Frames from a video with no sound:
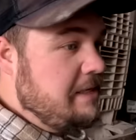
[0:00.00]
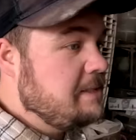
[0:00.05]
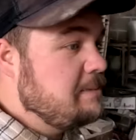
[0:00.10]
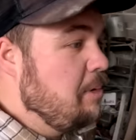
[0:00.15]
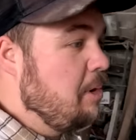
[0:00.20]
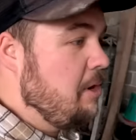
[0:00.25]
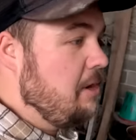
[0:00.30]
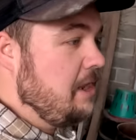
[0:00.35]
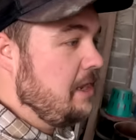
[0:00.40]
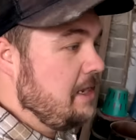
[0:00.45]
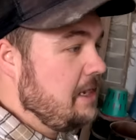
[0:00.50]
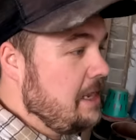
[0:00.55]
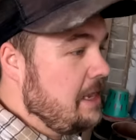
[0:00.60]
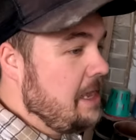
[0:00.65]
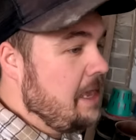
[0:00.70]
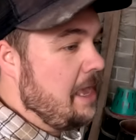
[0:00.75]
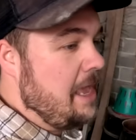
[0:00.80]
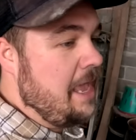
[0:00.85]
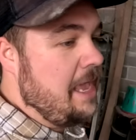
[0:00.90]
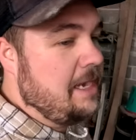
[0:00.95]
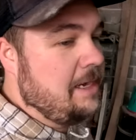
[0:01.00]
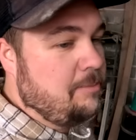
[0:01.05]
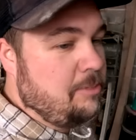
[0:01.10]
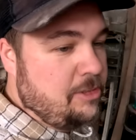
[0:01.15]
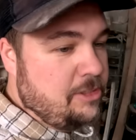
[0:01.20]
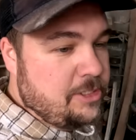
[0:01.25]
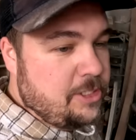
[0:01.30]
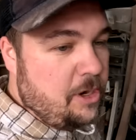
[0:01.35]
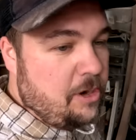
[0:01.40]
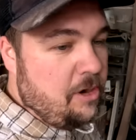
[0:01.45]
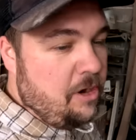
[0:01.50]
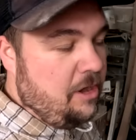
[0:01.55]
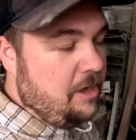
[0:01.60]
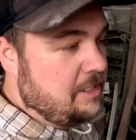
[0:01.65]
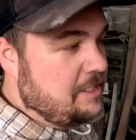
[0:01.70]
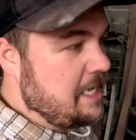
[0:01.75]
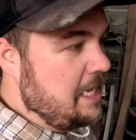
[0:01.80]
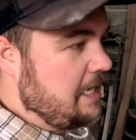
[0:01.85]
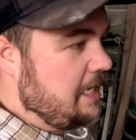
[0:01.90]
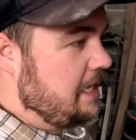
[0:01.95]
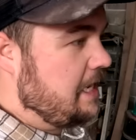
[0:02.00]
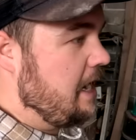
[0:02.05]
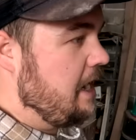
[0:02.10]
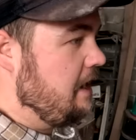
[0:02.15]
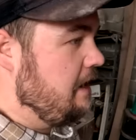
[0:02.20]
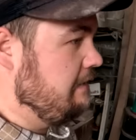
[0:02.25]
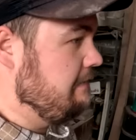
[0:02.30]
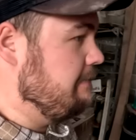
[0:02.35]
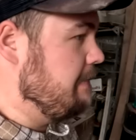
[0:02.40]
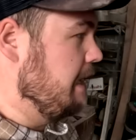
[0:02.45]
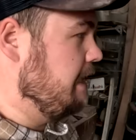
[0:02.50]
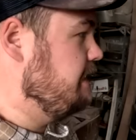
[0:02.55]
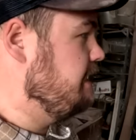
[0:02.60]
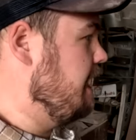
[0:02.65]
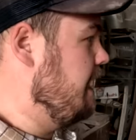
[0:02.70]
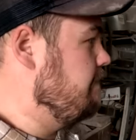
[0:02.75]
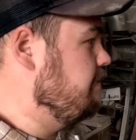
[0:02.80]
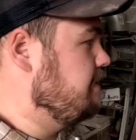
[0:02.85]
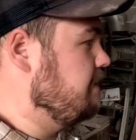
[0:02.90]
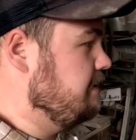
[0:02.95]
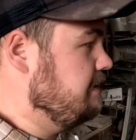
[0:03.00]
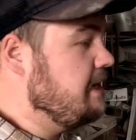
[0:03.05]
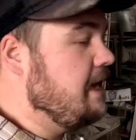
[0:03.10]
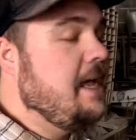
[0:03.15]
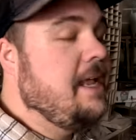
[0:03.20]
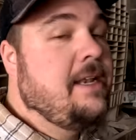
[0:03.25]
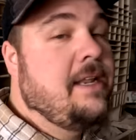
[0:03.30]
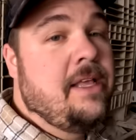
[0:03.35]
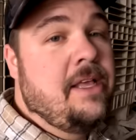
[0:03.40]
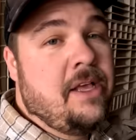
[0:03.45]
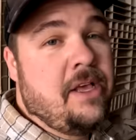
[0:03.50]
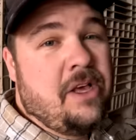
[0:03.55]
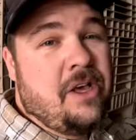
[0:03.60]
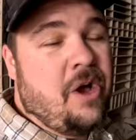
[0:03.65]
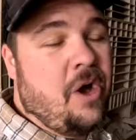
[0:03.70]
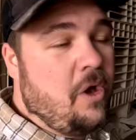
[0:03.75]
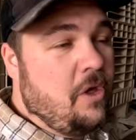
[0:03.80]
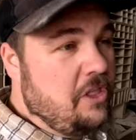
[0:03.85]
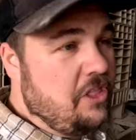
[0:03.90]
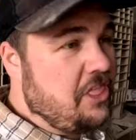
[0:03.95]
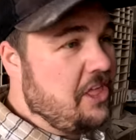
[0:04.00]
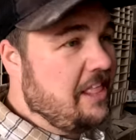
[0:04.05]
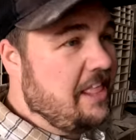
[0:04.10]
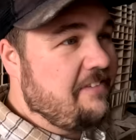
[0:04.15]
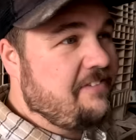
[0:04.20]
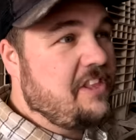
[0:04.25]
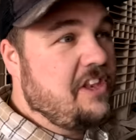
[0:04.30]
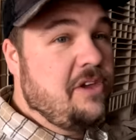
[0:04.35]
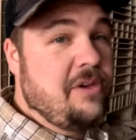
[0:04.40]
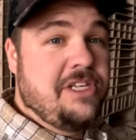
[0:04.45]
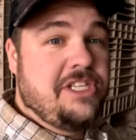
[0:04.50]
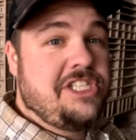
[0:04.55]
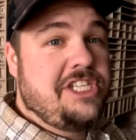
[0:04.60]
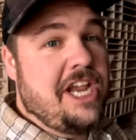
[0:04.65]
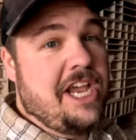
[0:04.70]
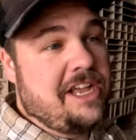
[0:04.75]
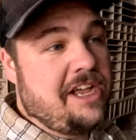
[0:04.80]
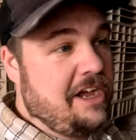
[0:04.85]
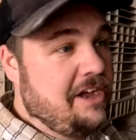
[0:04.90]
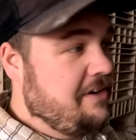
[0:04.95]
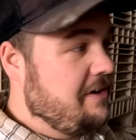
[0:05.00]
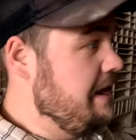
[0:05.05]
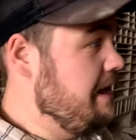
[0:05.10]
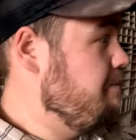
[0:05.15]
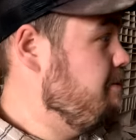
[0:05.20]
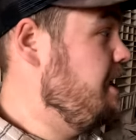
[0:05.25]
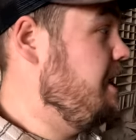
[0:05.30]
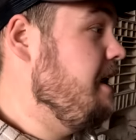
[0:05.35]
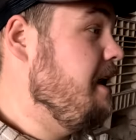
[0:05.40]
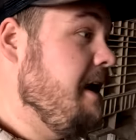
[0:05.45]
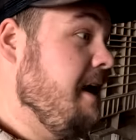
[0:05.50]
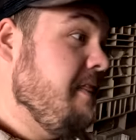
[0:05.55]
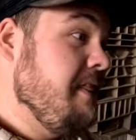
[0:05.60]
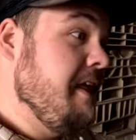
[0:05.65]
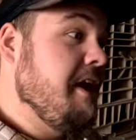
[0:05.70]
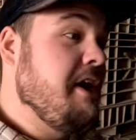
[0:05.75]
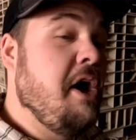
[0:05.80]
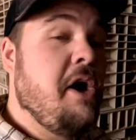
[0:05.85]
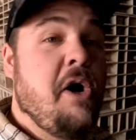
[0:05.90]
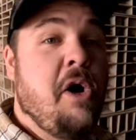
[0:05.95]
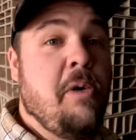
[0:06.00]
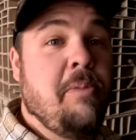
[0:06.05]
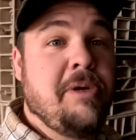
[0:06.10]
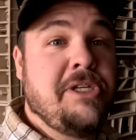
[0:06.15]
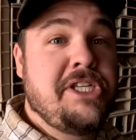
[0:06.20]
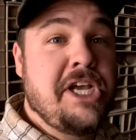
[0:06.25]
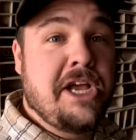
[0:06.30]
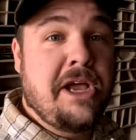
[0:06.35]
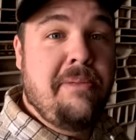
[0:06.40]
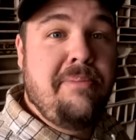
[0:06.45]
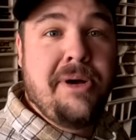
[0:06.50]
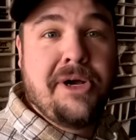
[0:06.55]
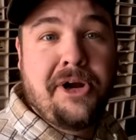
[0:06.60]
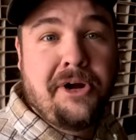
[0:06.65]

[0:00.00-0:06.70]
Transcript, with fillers: this morning, animals are all taken care of. My jobs are done. Only thing left to do is check on Grammy and then go home and check on my